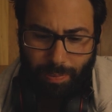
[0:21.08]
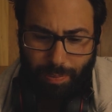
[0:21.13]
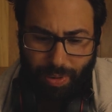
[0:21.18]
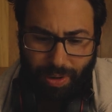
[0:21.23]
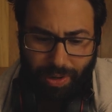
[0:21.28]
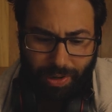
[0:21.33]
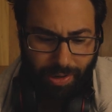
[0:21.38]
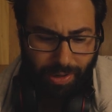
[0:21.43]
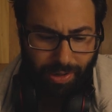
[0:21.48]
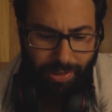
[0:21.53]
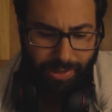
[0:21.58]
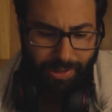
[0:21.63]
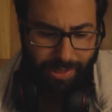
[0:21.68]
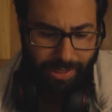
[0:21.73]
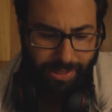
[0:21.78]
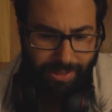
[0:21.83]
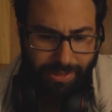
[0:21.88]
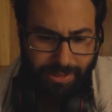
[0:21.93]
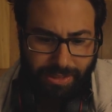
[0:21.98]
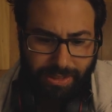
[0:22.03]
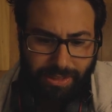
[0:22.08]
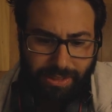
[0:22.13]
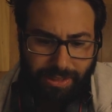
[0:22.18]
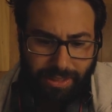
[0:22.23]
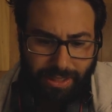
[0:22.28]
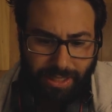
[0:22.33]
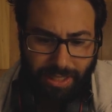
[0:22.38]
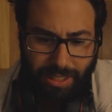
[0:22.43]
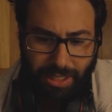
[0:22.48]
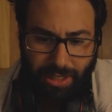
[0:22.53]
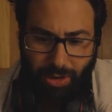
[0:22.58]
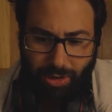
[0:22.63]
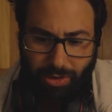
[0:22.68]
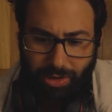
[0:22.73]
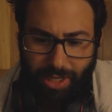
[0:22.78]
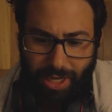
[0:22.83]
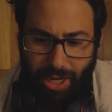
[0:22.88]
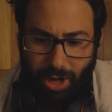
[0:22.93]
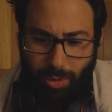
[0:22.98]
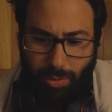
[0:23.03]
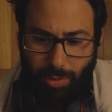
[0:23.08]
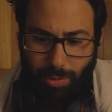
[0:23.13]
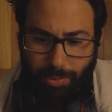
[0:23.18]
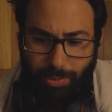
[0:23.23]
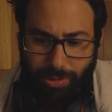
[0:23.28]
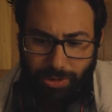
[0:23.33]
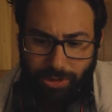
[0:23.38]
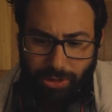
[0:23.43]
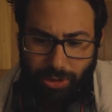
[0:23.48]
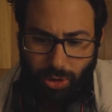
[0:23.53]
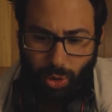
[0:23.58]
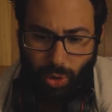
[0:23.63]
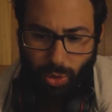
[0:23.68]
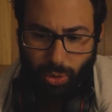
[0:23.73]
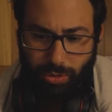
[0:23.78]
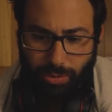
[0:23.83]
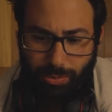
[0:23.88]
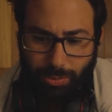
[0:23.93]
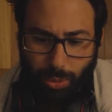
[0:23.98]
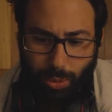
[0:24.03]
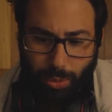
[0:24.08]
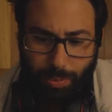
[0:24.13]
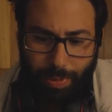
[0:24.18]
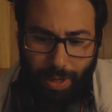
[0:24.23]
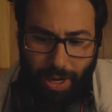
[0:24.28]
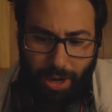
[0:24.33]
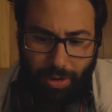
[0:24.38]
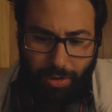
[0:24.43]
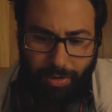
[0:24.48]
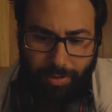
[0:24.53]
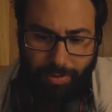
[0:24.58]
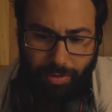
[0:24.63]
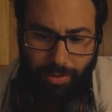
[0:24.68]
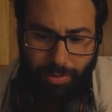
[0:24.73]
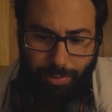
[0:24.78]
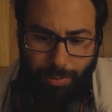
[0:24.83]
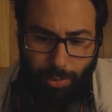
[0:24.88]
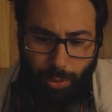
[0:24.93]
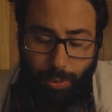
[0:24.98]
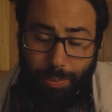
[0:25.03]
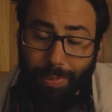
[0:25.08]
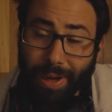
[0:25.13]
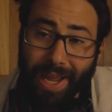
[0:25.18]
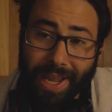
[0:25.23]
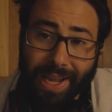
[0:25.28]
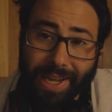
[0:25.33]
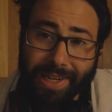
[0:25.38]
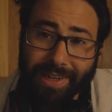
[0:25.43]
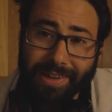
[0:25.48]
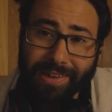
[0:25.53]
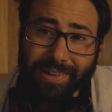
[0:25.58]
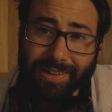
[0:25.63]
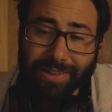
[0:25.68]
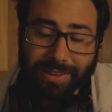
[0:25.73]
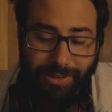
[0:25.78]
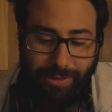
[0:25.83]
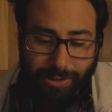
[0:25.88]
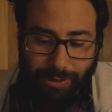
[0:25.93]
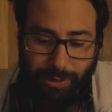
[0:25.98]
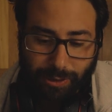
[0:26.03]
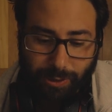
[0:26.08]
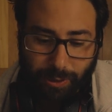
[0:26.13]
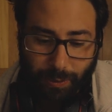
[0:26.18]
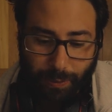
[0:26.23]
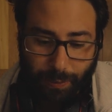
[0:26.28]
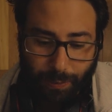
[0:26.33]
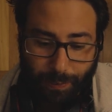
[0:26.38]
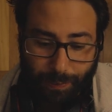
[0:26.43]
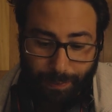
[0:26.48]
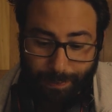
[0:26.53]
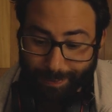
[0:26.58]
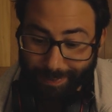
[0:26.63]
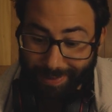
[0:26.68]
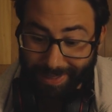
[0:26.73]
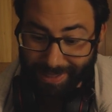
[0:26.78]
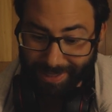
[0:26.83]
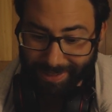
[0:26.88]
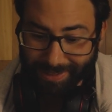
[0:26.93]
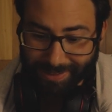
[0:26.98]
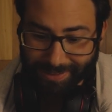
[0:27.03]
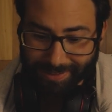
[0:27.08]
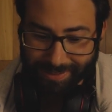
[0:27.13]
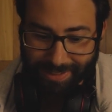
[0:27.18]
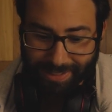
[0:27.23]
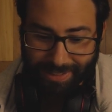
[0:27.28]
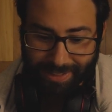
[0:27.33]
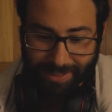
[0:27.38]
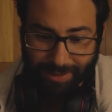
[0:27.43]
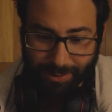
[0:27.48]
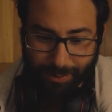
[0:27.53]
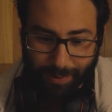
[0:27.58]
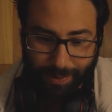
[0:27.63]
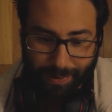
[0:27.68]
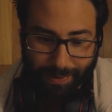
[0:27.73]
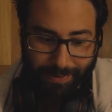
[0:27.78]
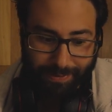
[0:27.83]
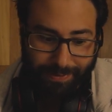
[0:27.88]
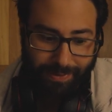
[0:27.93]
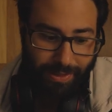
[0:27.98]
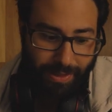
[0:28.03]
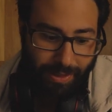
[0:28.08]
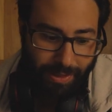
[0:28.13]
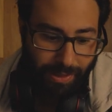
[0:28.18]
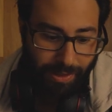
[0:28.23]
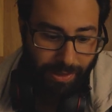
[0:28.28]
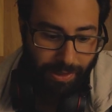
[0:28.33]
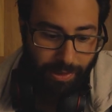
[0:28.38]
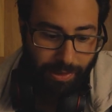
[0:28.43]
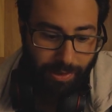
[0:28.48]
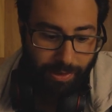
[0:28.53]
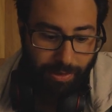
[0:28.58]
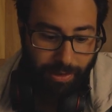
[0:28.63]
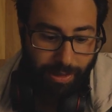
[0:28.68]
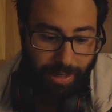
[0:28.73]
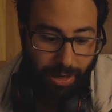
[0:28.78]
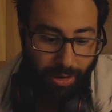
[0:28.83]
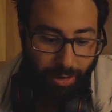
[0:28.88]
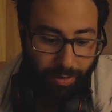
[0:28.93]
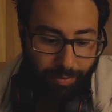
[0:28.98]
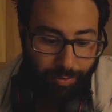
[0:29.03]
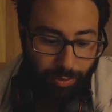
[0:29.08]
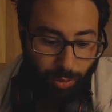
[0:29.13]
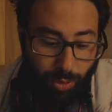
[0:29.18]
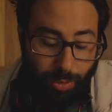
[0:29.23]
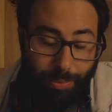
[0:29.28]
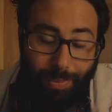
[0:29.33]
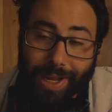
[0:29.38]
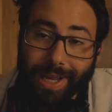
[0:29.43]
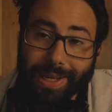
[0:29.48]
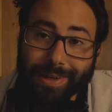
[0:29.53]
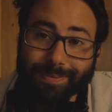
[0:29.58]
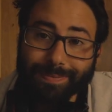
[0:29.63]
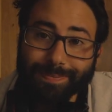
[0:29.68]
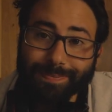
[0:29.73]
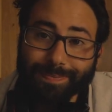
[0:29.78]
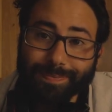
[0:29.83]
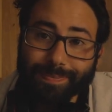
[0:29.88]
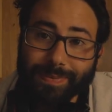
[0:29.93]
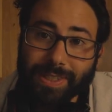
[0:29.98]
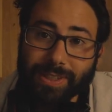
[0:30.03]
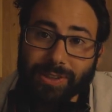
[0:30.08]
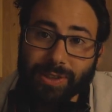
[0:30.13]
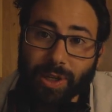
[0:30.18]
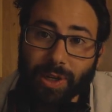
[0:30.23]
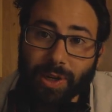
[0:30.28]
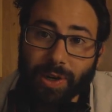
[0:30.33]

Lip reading: But this is Gideon. The album is called More Power, More Pain. So yeah, let's get into it. Hell for a Man. Let's go,